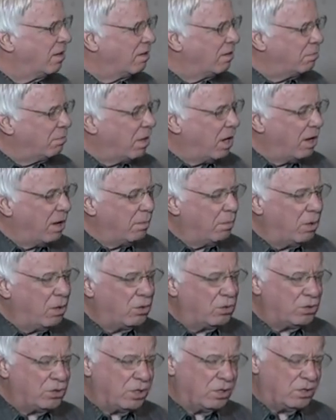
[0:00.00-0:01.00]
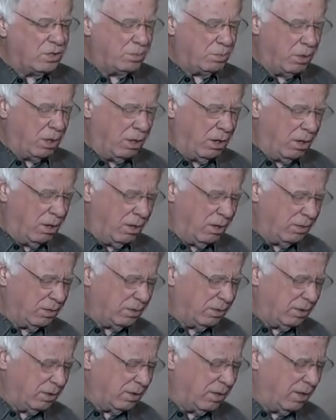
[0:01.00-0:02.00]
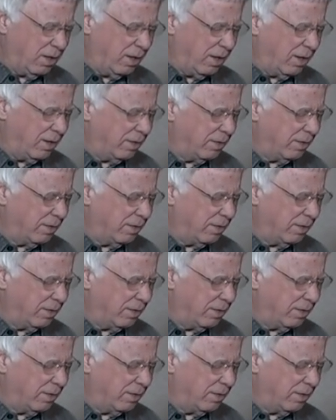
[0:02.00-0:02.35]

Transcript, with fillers: My emotions belong to God.